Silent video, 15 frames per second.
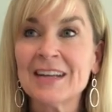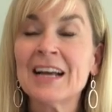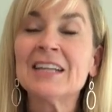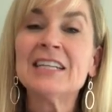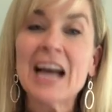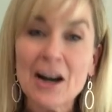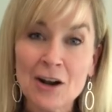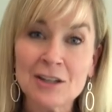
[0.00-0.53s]

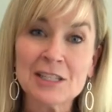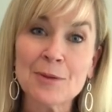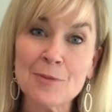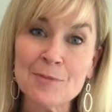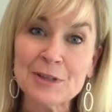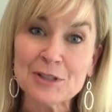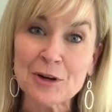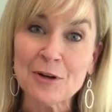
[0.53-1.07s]
not all
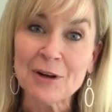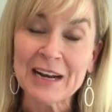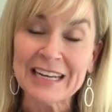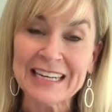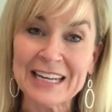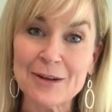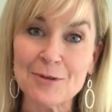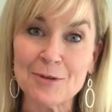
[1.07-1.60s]
supplements are
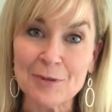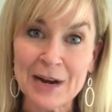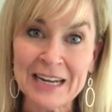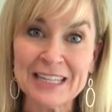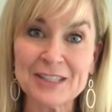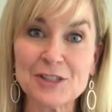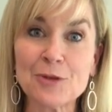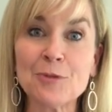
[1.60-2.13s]
created equal,
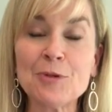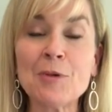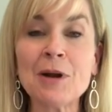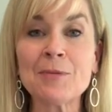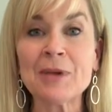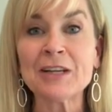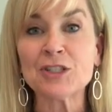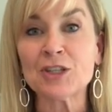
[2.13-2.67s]
right? So we
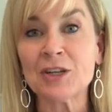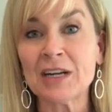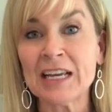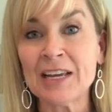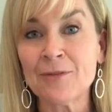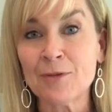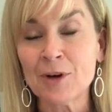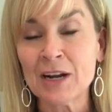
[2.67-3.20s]
want to make sure
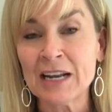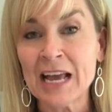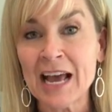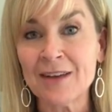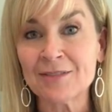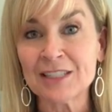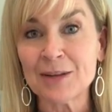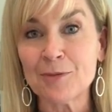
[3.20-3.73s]
if we're going to
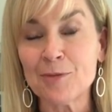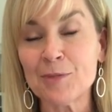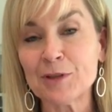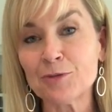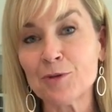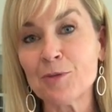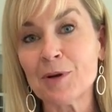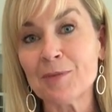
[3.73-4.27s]
have
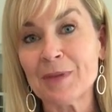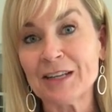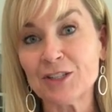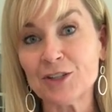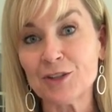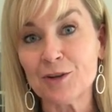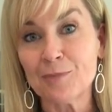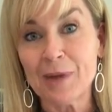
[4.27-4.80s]
supplements, we want to make
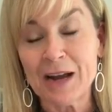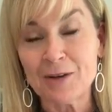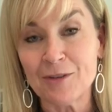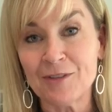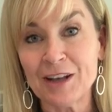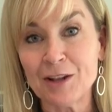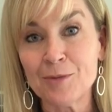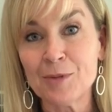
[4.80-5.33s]
sure they're
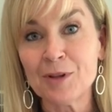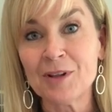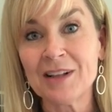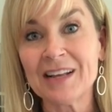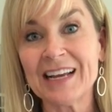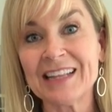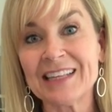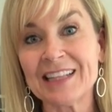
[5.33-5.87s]
bioavailable
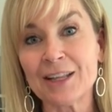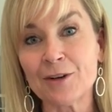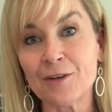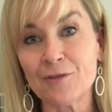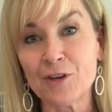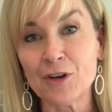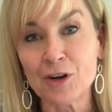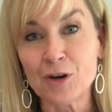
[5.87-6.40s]
and that they're
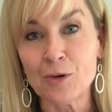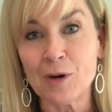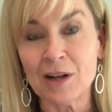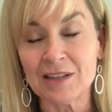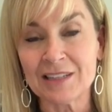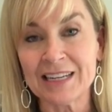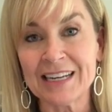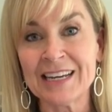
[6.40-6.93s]
of good
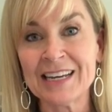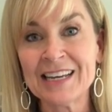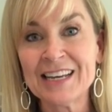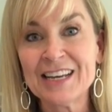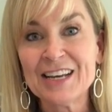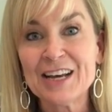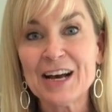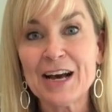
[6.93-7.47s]
quality.
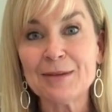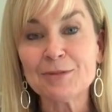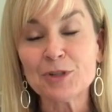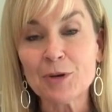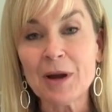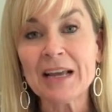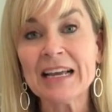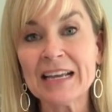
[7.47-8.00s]

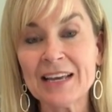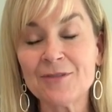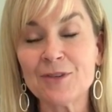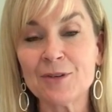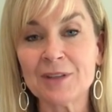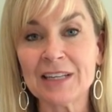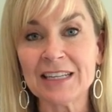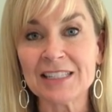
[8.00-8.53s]
So I can give
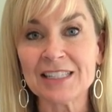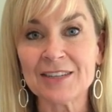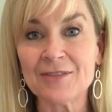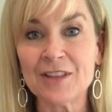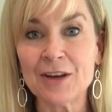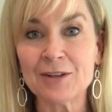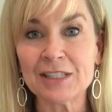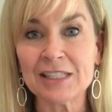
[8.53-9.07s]
you a list
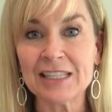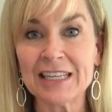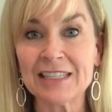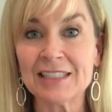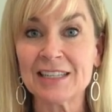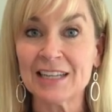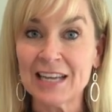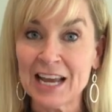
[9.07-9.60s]
of those
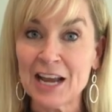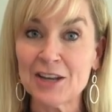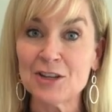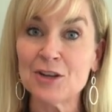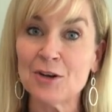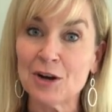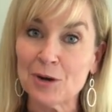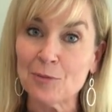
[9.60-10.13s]
things. And again,
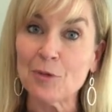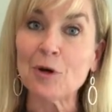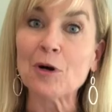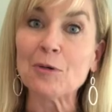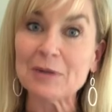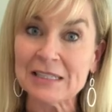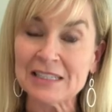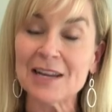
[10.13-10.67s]
you're going to
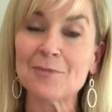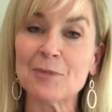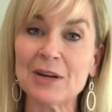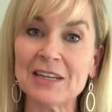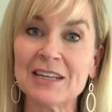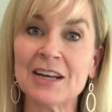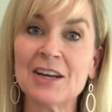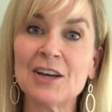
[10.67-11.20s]
work with someone